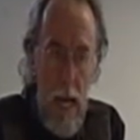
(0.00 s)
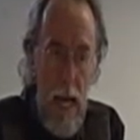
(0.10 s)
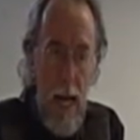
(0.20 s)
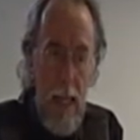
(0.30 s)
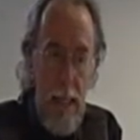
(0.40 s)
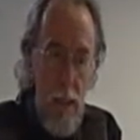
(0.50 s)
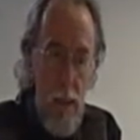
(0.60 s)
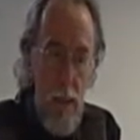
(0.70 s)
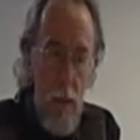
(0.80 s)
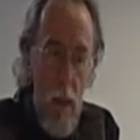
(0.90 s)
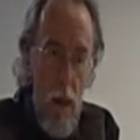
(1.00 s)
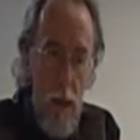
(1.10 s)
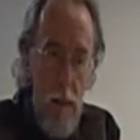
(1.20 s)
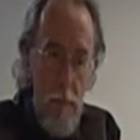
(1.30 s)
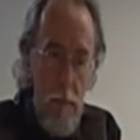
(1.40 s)
and
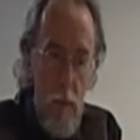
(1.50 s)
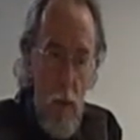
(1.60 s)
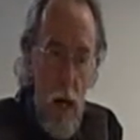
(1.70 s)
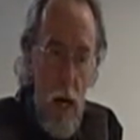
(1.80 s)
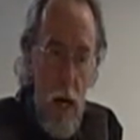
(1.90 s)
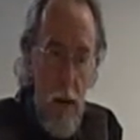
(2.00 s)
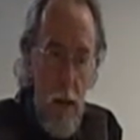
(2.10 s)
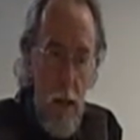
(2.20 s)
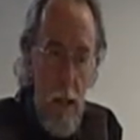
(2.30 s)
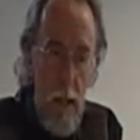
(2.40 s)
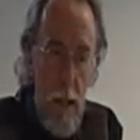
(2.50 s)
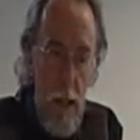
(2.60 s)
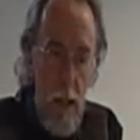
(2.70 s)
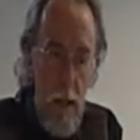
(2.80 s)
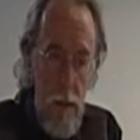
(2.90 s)
I think
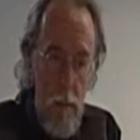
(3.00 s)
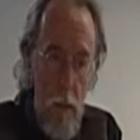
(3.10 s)
that,